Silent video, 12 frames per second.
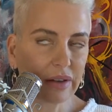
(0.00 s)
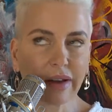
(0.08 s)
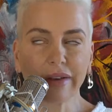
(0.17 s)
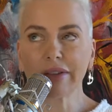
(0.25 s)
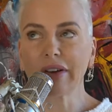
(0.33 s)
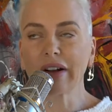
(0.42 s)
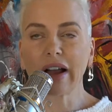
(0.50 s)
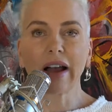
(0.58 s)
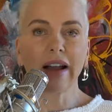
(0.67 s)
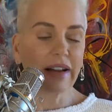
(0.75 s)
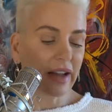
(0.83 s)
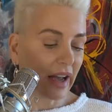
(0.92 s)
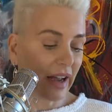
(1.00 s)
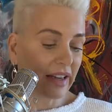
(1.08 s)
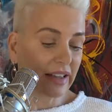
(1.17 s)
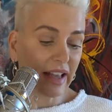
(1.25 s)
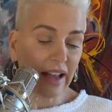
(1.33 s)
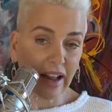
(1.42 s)
Now look,
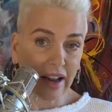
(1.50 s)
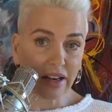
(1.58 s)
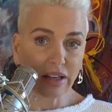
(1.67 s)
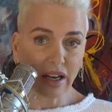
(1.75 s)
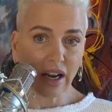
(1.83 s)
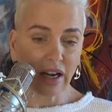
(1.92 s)
I can